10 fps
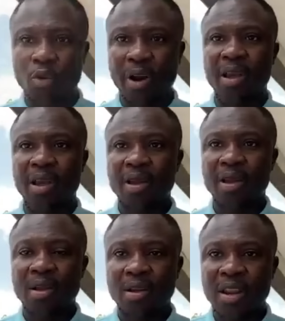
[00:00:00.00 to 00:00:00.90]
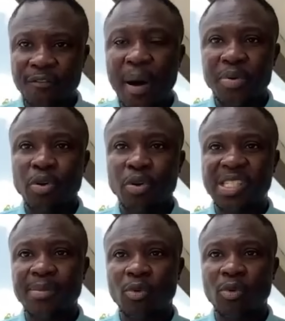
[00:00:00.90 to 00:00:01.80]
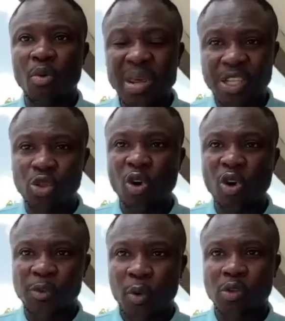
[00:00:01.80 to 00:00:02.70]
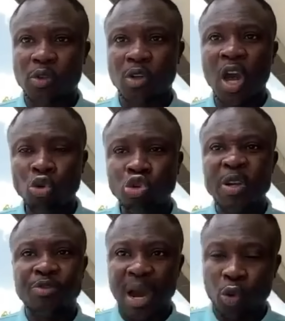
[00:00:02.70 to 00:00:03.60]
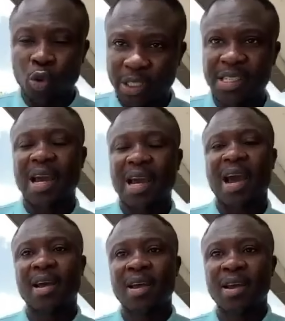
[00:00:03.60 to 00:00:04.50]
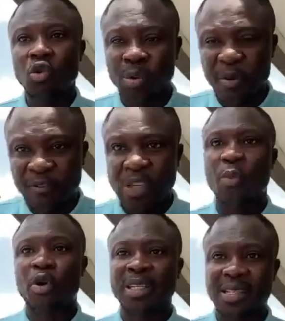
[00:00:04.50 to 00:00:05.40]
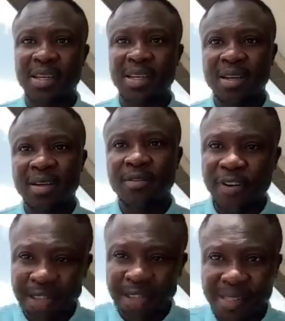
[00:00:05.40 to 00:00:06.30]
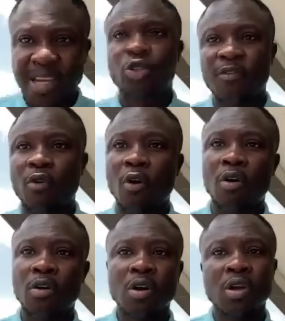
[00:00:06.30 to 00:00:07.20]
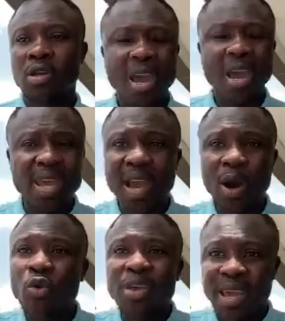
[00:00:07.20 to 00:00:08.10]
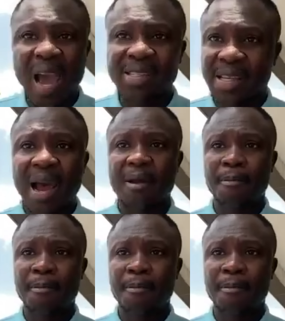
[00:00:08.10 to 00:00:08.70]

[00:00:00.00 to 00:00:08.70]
okay. Nian fan building team, the Ministry of Sports, won't mean to ya coaches ka, put me for supporters, fans and trophy. Yeah, yeah, who yeah, sir.